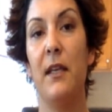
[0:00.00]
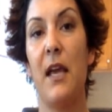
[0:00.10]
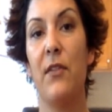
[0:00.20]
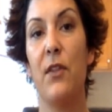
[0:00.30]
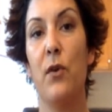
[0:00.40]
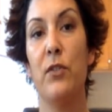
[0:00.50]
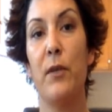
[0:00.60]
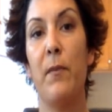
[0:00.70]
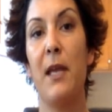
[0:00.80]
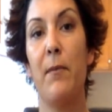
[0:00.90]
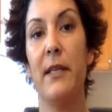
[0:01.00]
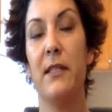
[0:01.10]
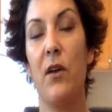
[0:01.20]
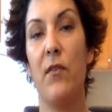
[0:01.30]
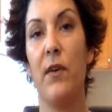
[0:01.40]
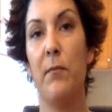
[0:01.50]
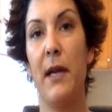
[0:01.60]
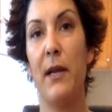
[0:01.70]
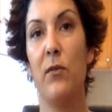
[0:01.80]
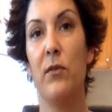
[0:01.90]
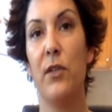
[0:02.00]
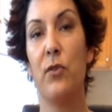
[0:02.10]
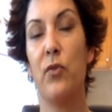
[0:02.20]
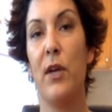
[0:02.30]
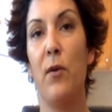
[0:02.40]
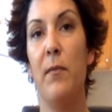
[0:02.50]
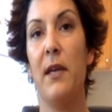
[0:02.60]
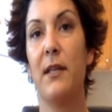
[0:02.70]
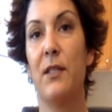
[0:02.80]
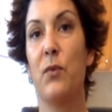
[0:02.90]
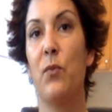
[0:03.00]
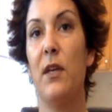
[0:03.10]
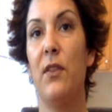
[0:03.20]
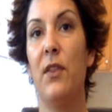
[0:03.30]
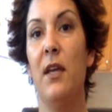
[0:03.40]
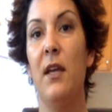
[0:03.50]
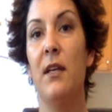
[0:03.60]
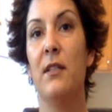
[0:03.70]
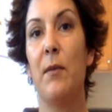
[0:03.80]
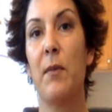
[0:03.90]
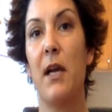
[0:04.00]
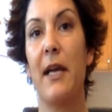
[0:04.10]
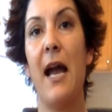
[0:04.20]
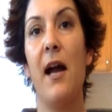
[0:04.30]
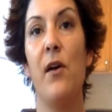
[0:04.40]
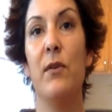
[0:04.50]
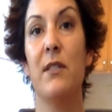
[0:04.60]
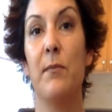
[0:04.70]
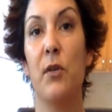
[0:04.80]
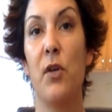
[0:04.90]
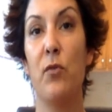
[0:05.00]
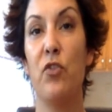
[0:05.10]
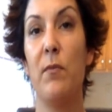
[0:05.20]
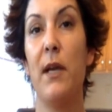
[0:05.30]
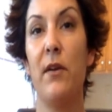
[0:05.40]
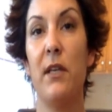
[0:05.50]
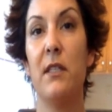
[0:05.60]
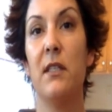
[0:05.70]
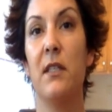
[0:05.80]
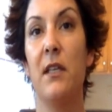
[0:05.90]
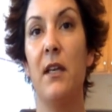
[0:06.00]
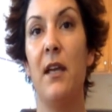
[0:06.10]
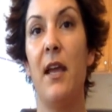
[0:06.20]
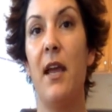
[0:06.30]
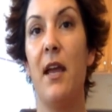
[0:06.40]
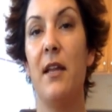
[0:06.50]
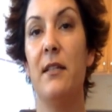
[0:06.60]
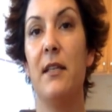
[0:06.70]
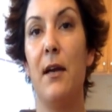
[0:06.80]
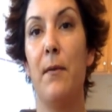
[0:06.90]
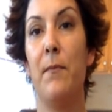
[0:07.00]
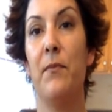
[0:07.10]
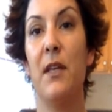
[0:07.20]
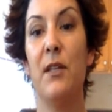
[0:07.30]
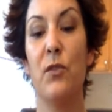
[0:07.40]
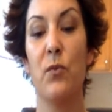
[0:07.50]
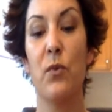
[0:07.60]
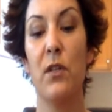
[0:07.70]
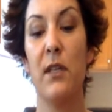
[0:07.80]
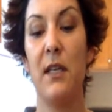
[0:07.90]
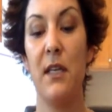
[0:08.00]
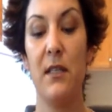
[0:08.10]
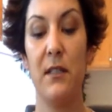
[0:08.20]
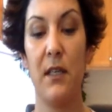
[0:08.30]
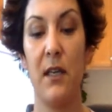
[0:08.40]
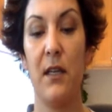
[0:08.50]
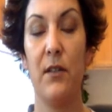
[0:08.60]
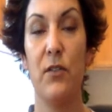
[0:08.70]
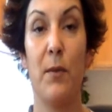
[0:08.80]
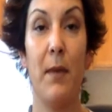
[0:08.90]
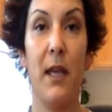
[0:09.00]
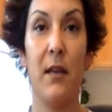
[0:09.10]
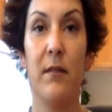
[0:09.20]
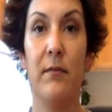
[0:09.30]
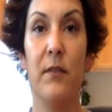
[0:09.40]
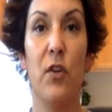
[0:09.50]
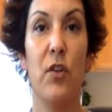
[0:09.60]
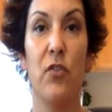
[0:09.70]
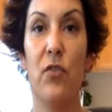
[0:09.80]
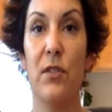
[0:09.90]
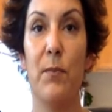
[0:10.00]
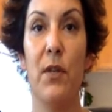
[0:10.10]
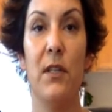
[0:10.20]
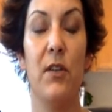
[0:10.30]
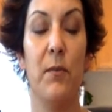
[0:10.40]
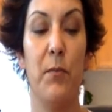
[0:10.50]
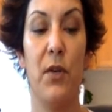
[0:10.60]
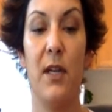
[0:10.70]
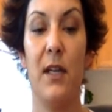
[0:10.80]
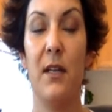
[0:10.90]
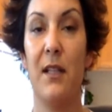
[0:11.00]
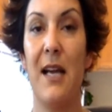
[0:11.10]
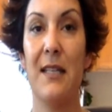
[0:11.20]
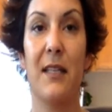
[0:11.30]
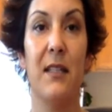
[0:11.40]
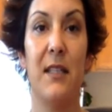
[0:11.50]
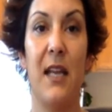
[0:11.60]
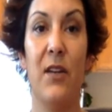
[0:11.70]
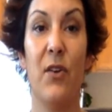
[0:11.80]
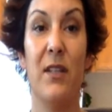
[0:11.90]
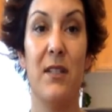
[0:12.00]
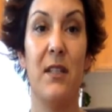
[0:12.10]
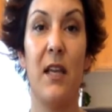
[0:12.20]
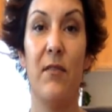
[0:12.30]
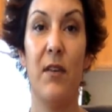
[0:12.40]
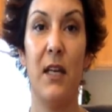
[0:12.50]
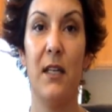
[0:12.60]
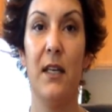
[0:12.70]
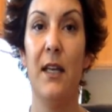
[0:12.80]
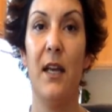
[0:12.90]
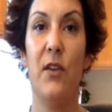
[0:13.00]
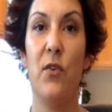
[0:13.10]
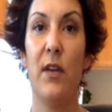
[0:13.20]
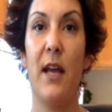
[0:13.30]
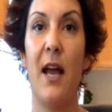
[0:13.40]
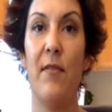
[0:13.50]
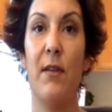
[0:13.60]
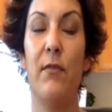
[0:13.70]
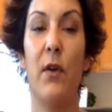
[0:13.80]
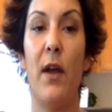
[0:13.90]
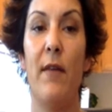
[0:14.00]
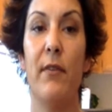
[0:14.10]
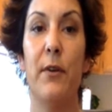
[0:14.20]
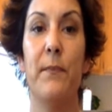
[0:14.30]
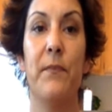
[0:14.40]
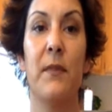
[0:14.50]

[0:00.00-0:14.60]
get those and make myself my own little trail mix with some cacao and some goji berries. And it's really easy to make. You can just put it in a glass container and save it, and you can have it forever.